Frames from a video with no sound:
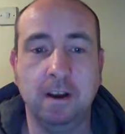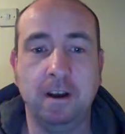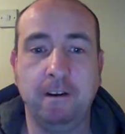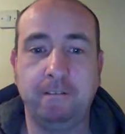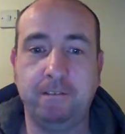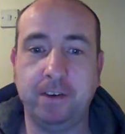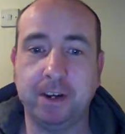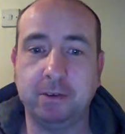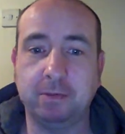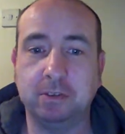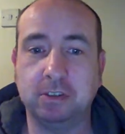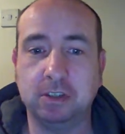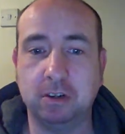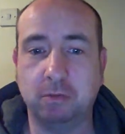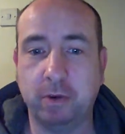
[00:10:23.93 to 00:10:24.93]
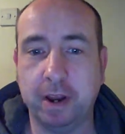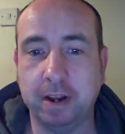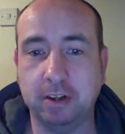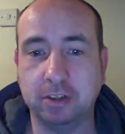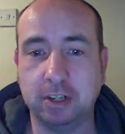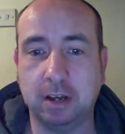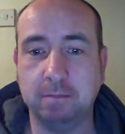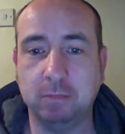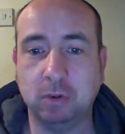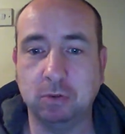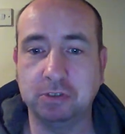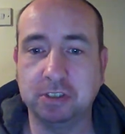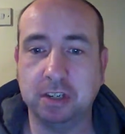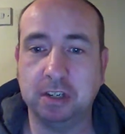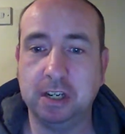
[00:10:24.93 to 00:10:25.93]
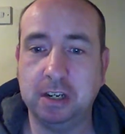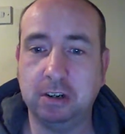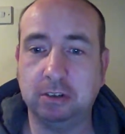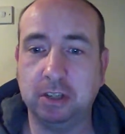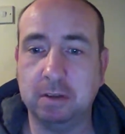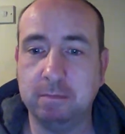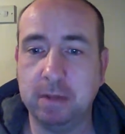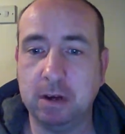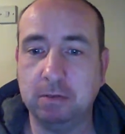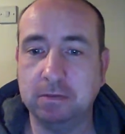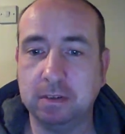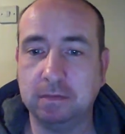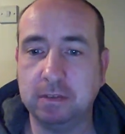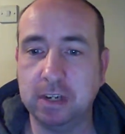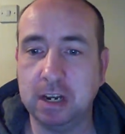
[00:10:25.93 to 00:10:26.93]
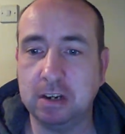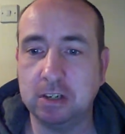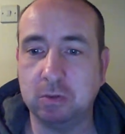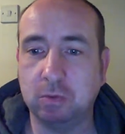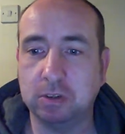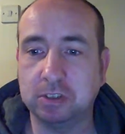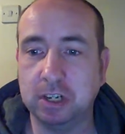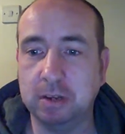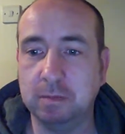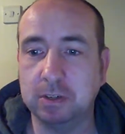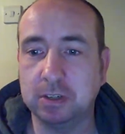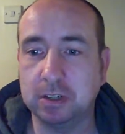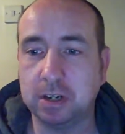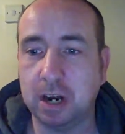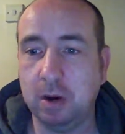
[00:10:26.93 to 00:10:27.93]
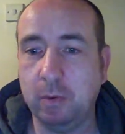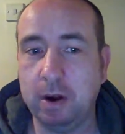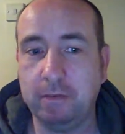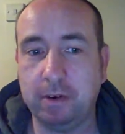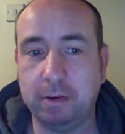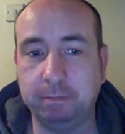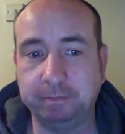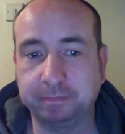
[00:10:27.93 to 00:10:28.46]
frequency range that most can hear, the amount of data was limited. However,